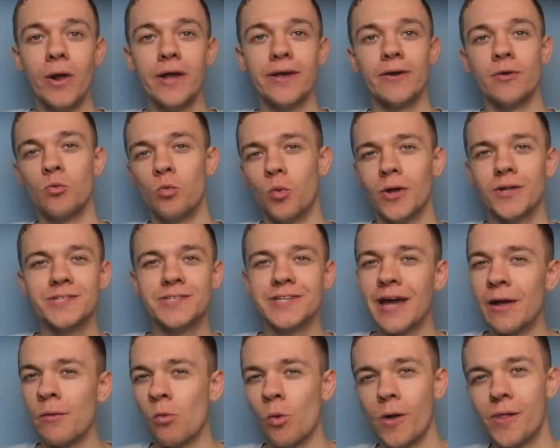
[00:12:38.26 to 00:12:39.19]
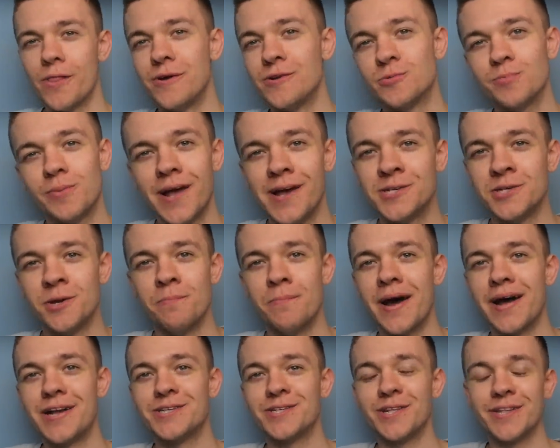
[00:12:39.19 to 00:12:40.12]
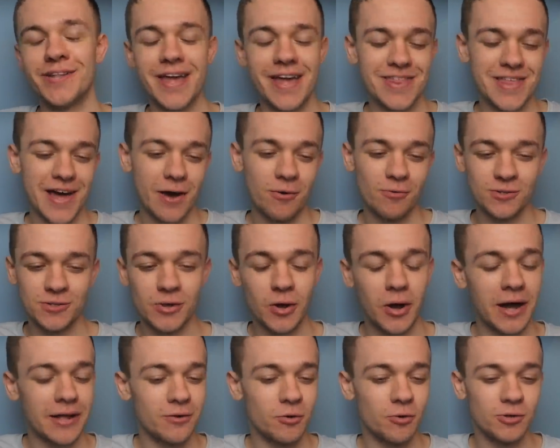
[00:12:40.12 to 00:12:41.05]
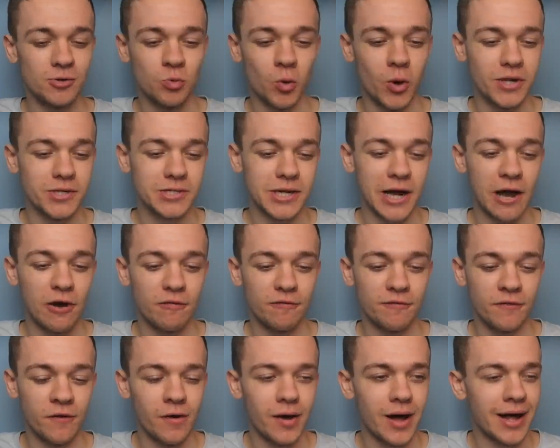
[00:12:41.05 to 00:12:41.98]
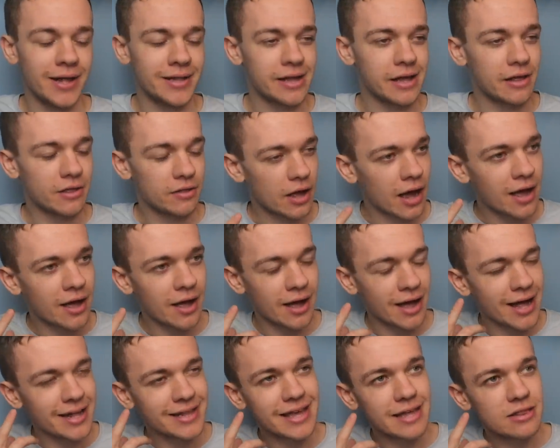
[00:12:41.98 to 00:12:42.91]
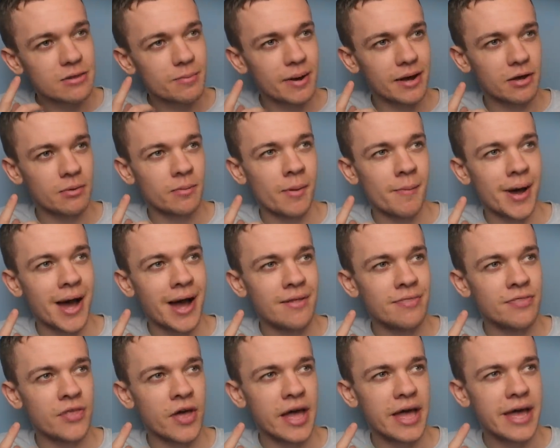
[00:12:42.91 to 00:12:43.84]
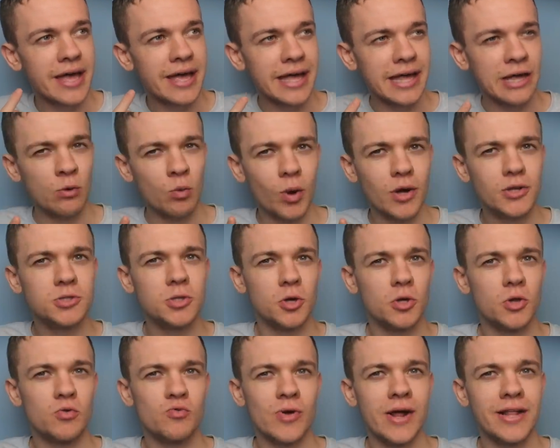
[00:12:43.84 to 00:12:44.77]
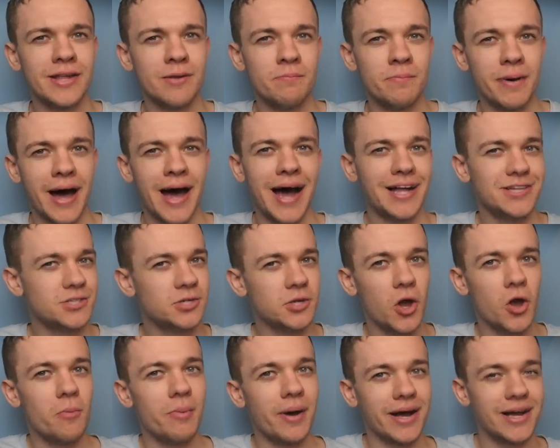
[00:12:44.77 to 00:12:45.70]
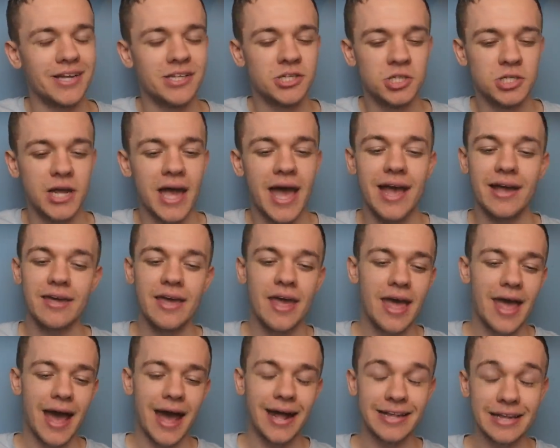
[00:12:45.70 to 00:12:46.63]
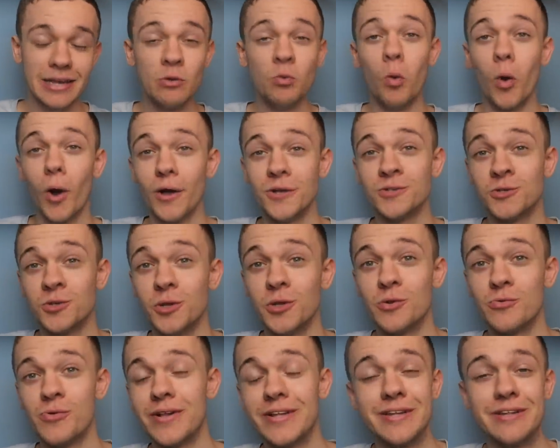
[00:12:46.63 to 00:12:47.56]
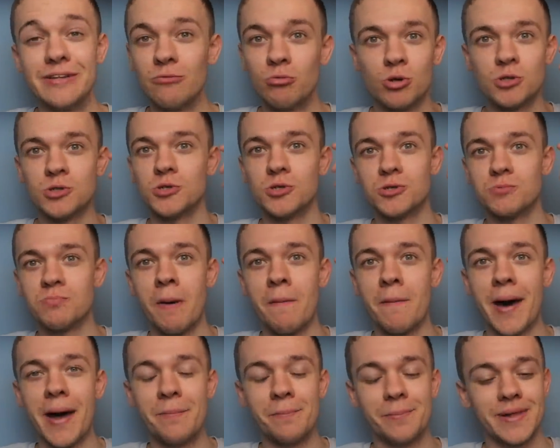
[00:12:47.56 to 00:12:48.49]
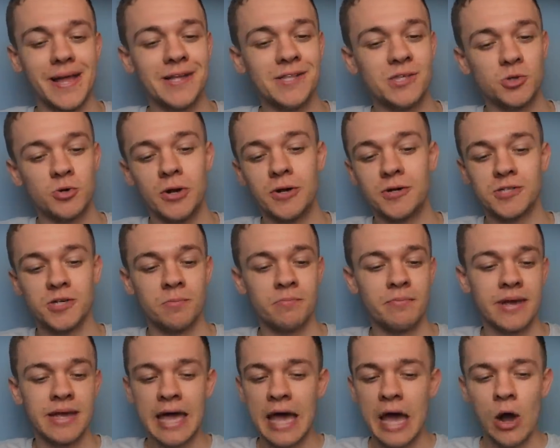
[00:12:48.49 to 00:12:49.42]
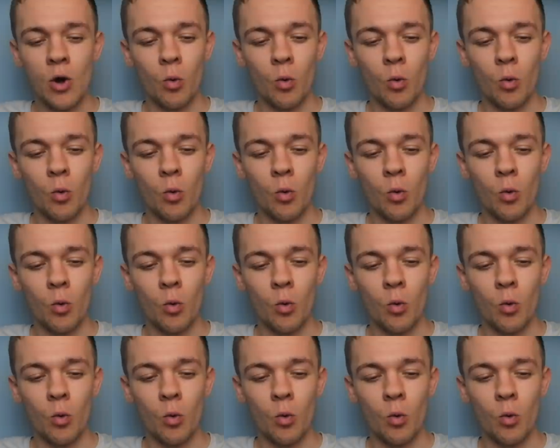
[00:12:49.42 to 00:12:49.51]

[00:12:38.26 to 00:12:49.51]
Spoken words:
Wigan. Once again, one of those players on Match of the Day that I'd always watch out for. And I had it in the back of my mind that he was good at Reading, but I had to go back and check. And he was good at Reading. It wasn't just my mind playing tricks on me.